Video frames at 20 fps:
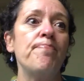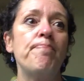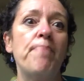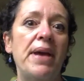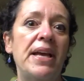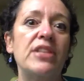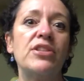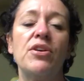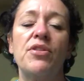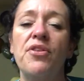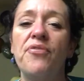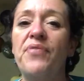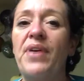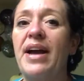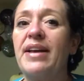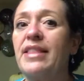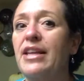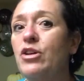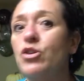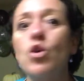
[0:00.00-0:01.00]
based on the
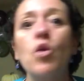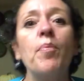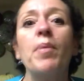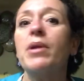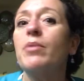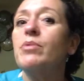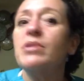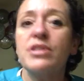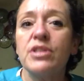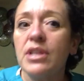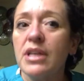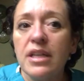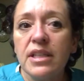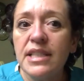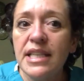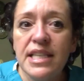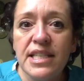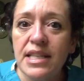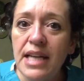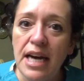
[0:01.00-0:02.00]
fact that nobody was
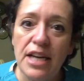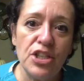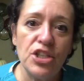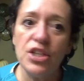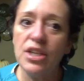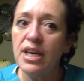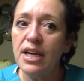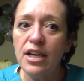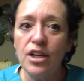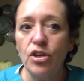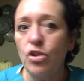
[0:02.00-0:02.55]
destashing it.